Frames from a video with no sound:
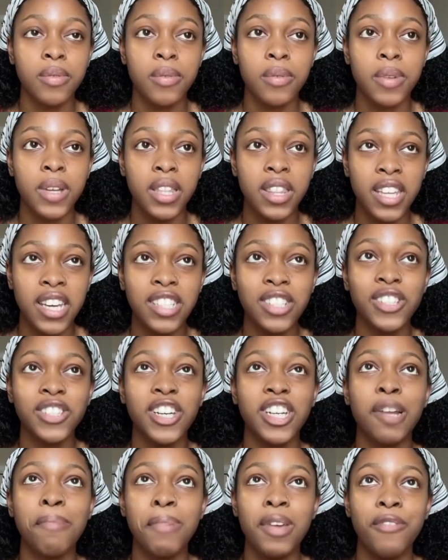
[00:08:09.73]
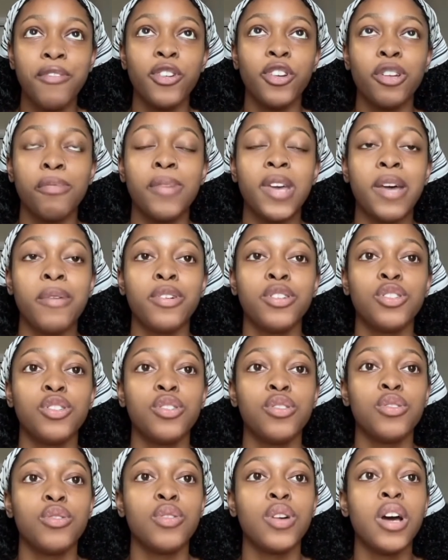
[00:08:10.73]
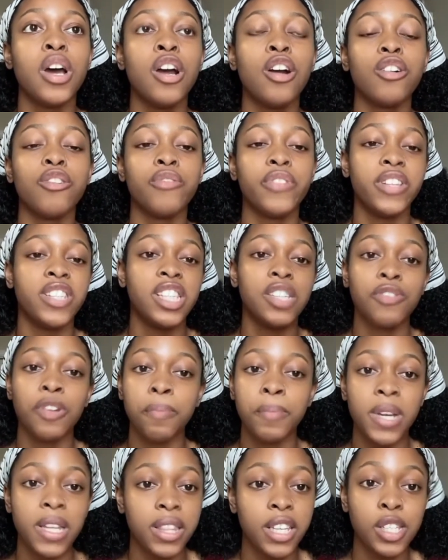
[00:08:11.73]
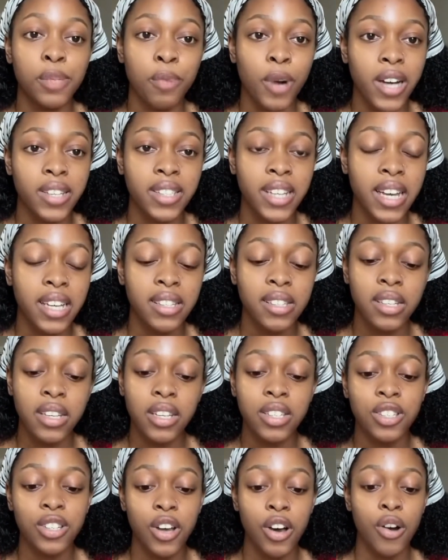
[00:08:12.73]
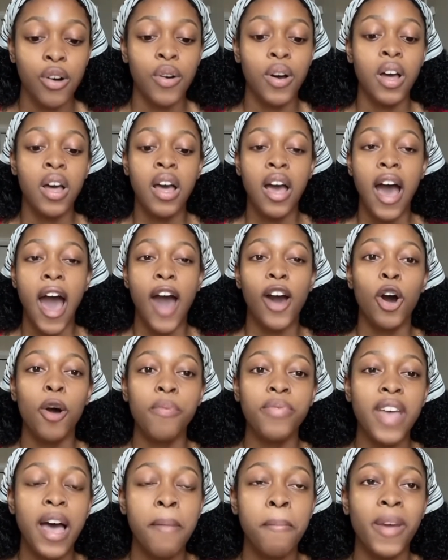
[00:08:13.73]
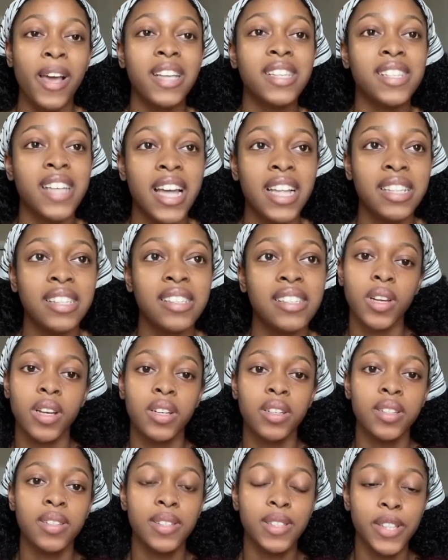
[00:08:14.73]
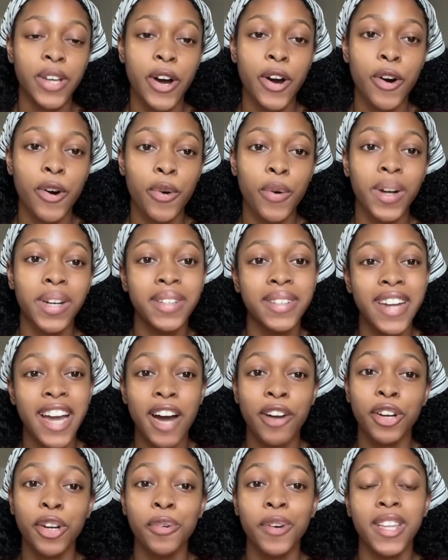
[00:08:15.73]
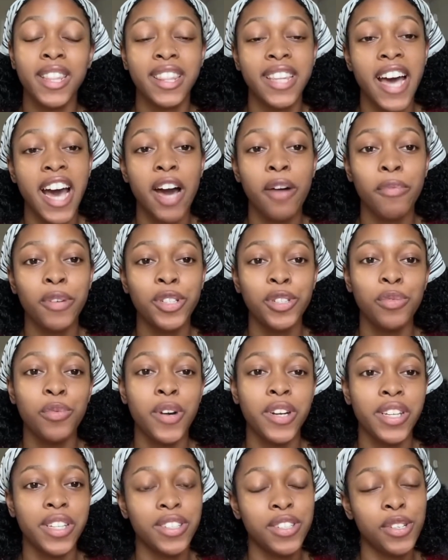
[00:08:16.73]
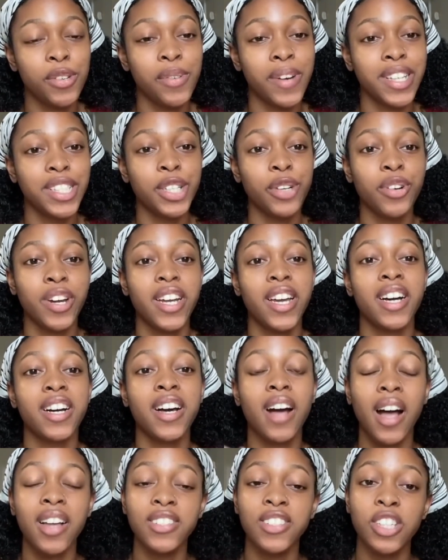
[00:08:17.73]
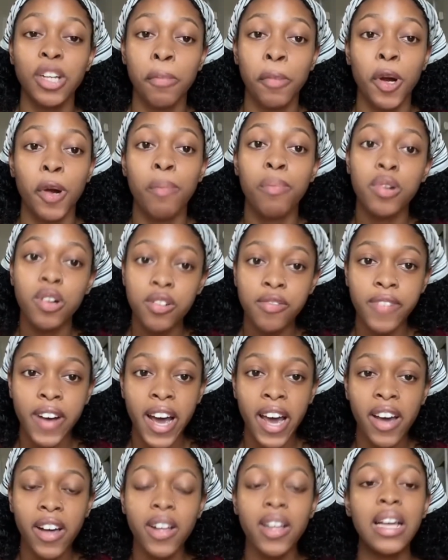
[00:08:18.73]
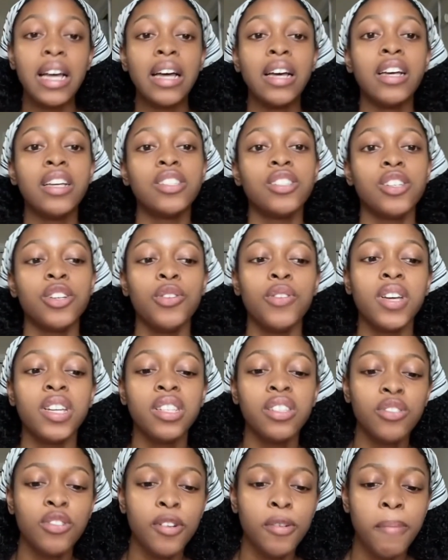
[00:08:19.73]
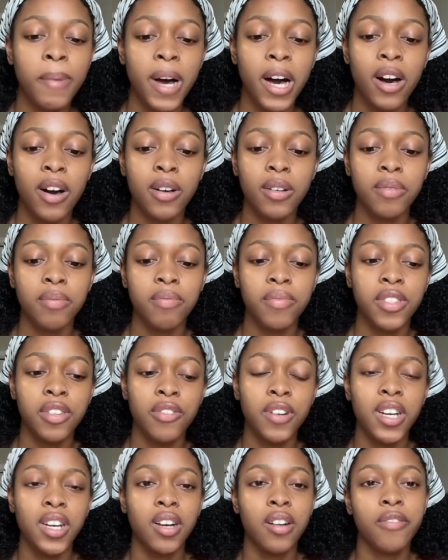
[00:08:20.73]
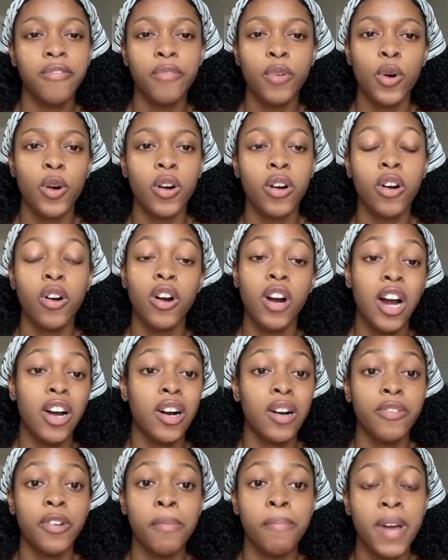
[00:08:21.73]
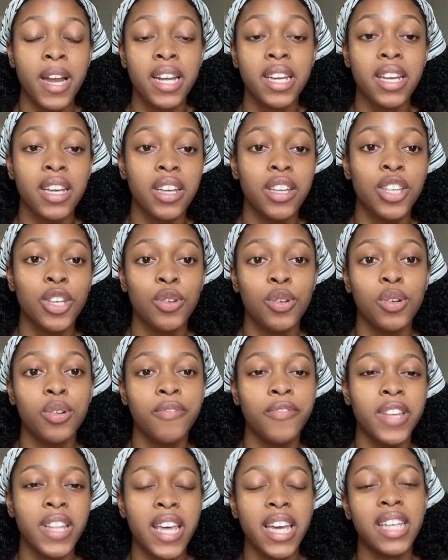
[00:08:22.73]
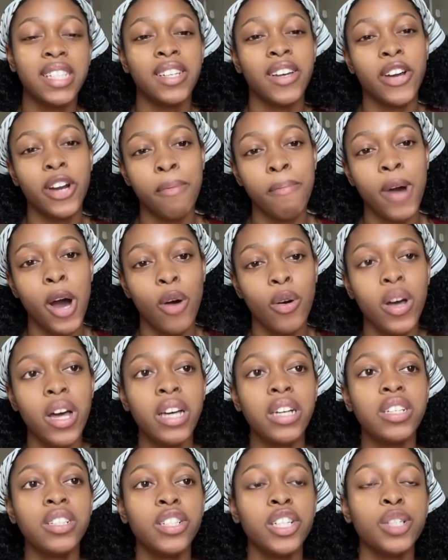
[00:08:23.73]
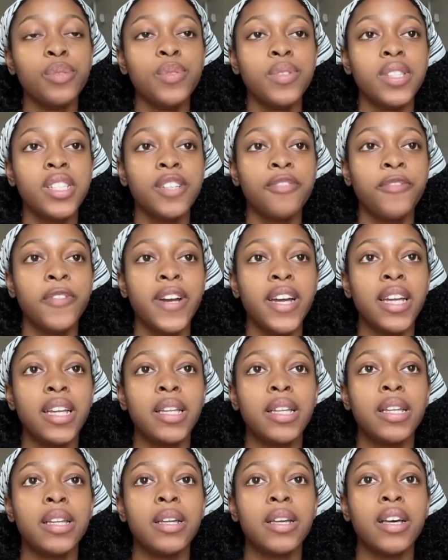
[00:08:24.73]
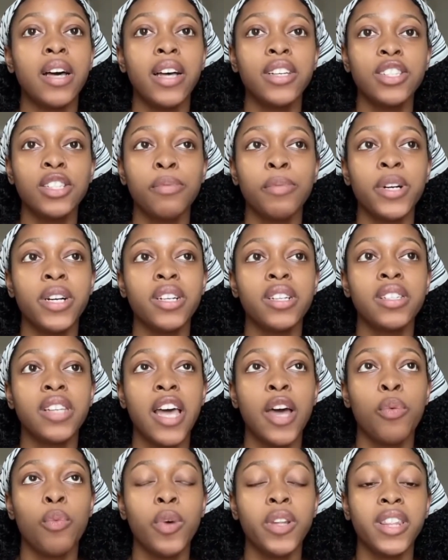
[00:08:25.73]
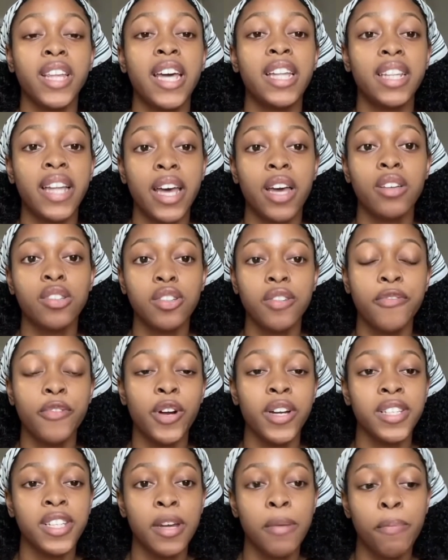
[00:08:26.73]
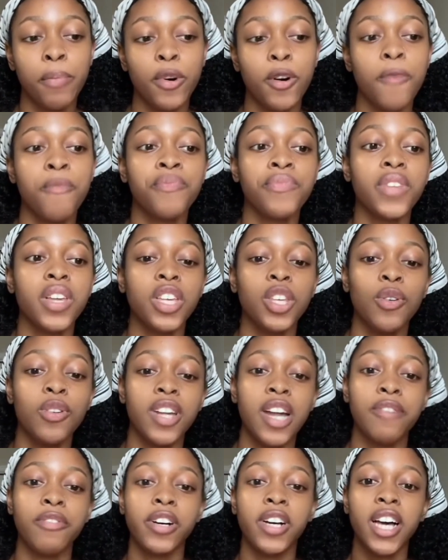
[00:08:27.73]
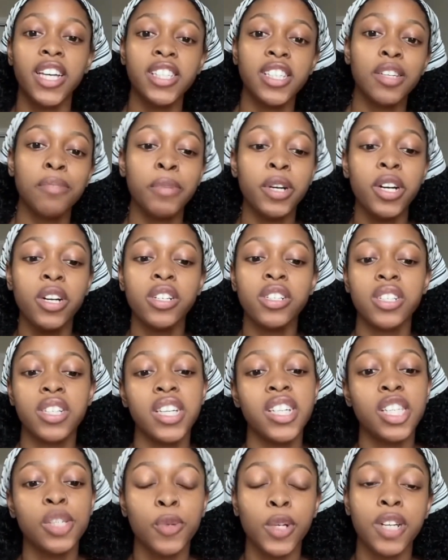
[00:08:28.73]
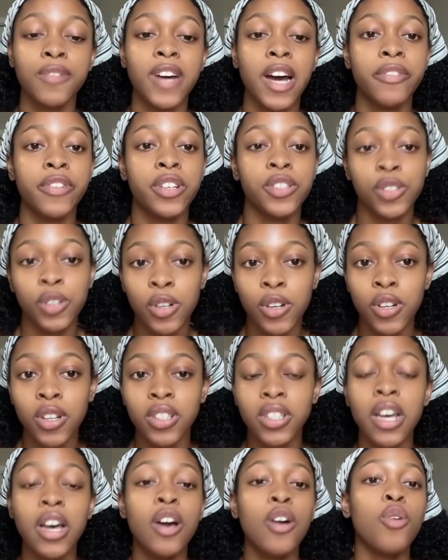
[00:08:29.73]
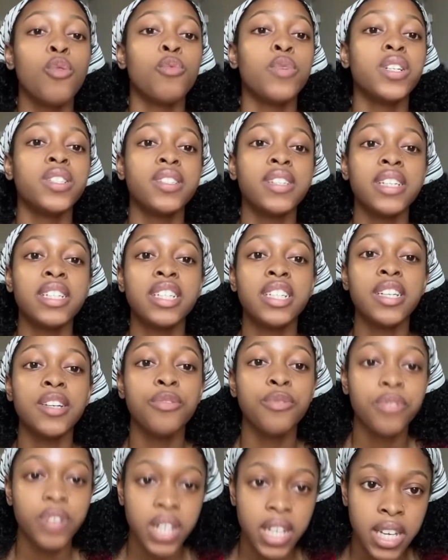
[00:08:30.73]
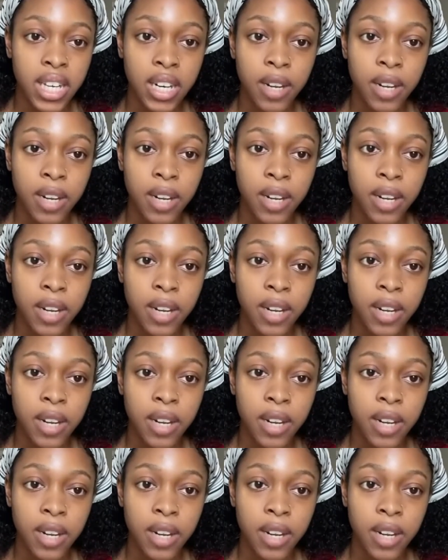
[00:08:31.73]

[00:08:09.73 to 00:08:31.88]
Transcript: the easier it's going to be for you to be able to rinse and repeat this process. So I hope that makes sense. So now knowing that, what you want to do is create a customer profile. So you can do about three or four or however many you feel like is a good amount, just with different customers and what they like. So for example, you can have a customer, she's 25 years old. What does she read?